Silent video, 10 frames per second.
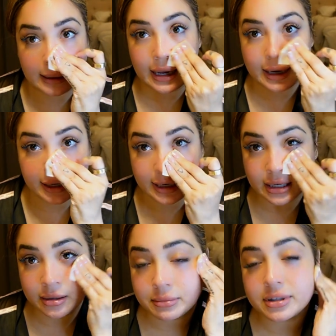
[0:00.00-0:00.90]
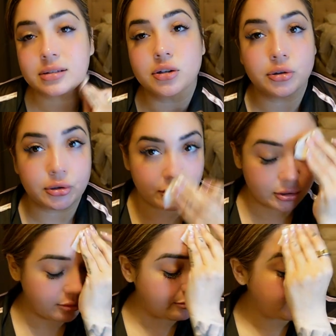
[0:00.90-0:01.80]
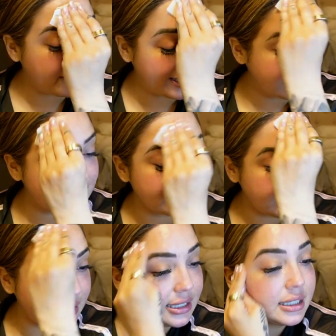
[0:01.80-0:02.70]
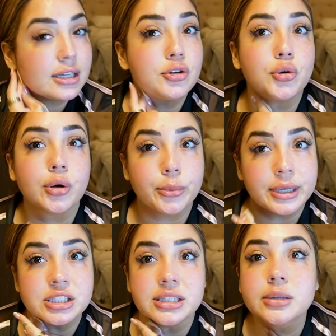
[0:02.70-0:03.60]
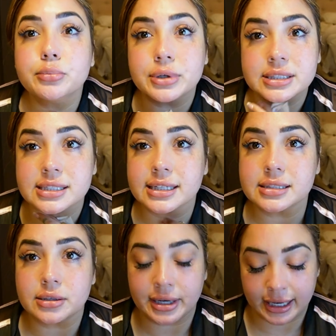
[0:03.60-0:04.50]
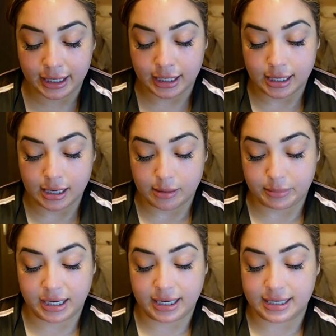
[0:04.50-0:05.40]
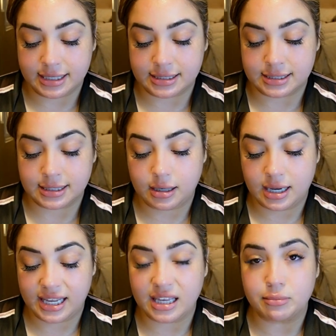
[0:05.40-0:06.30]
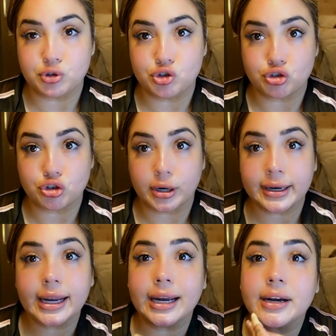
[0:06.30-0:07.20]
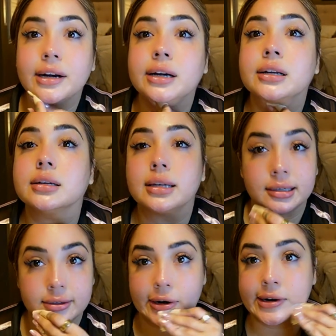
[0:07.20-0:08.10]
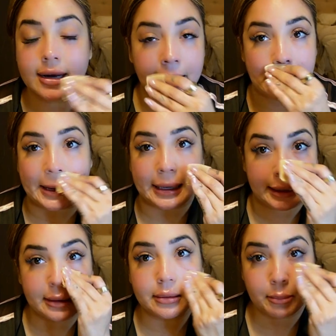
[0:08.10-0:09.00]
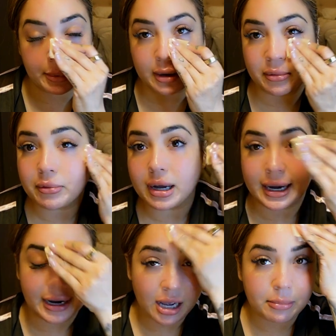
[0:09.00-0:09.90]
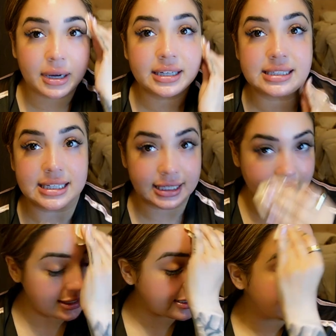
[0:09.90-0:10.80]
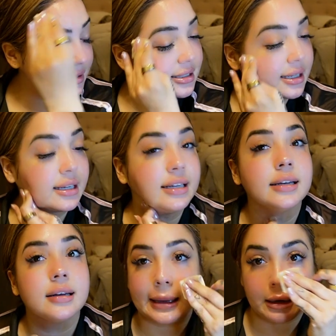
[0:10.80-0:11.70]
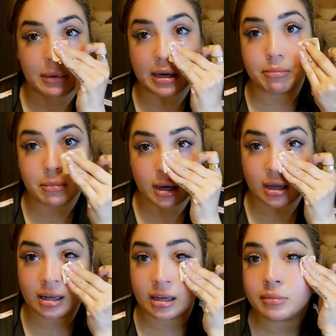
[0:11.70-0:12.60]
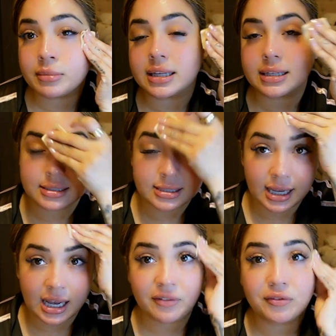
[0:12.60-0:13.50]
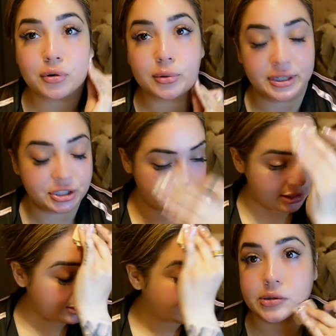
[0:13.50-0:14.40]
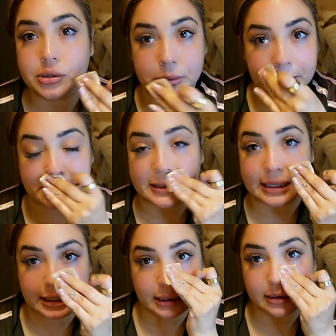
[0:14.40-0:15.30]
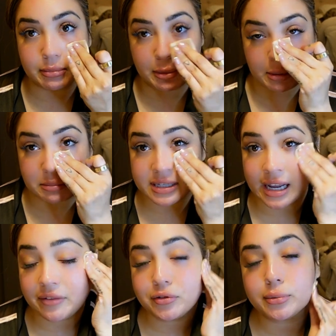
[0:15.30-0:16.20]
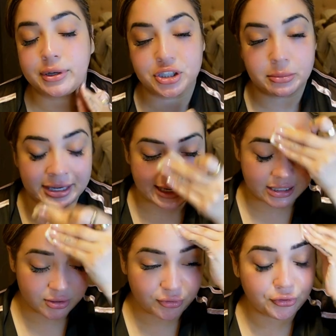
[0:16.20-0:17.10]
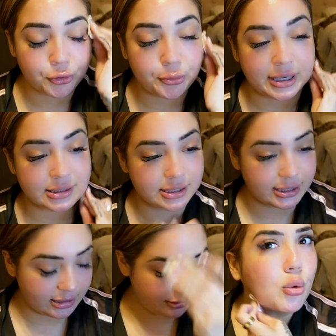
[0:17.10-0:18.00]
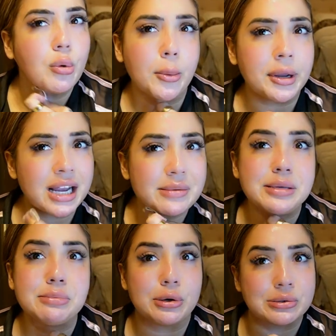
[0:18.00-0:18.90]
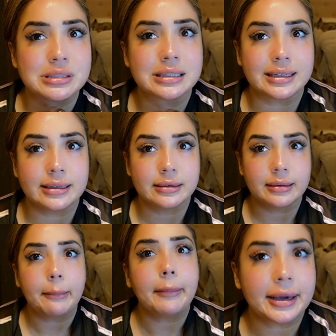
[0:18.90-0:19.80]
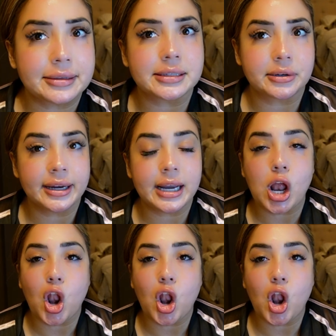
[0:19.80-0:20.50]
I am this little Mexican Norwegian princess, okay? Because I am dark haired and dark eyed, but I got my DNA test done and my mom is half Norwegian. So you would think my mom's half Norwegian, my dad's full Mexican. What would I be mostly? Mexican, right?